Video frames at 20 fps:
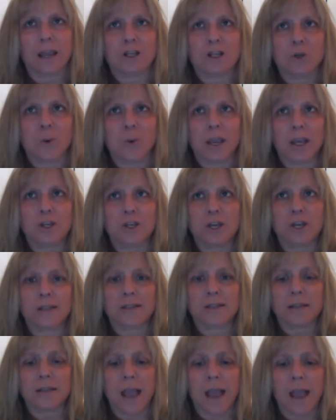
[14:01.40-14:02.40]
HOH,
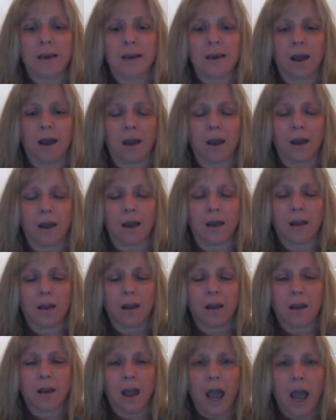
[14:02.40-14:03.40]
and said, I
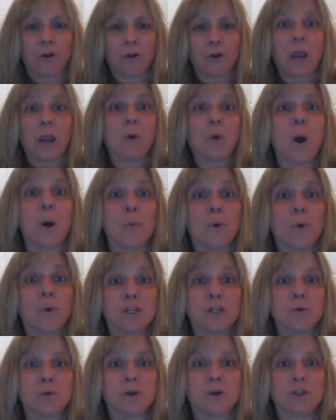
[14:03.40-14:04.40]
don't care what we
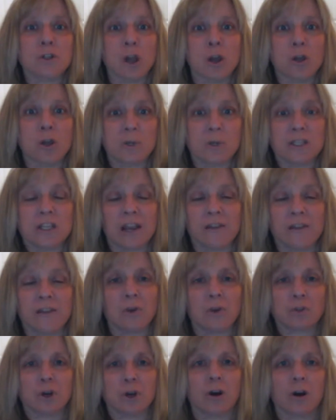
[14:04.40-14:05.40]
do as long as we save
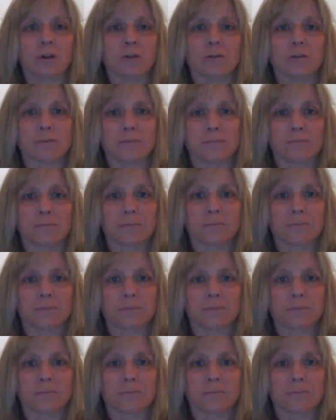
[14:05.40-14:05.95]
those girls.